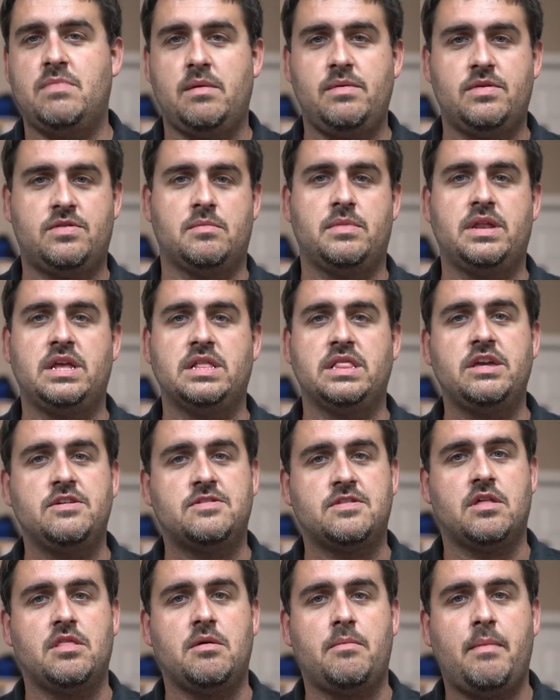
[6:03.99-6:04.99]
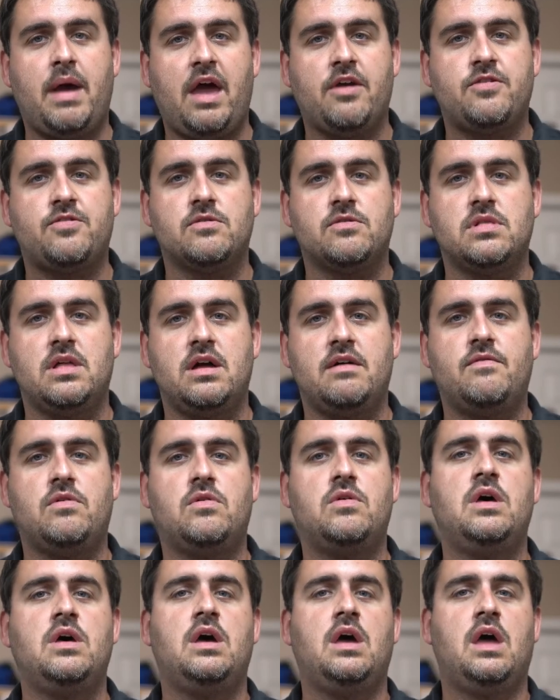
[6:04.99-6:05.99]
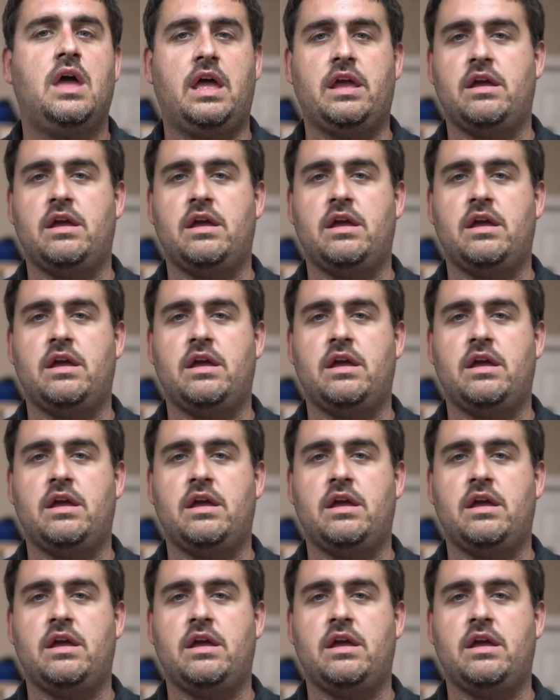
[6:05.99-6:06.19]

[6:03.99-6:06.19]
maybe somebody at least master level,